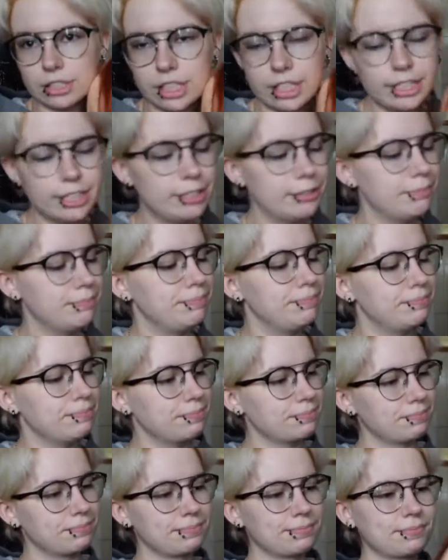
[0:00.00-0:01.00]
good.
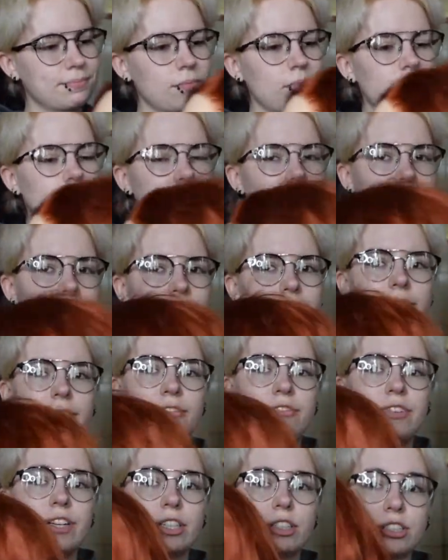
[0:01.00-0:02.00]
She
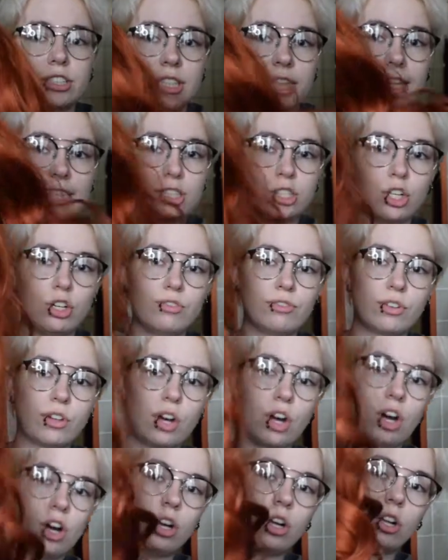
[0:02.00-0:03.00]
feels nice
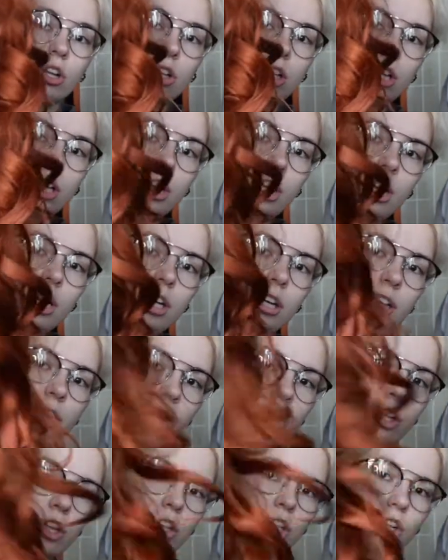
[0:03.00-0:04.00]
overall.
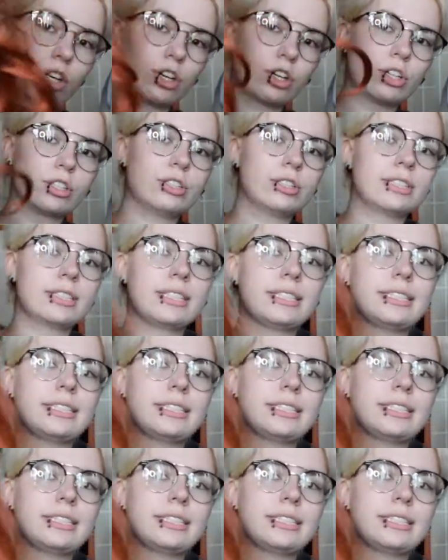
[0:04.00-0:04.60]
Her curls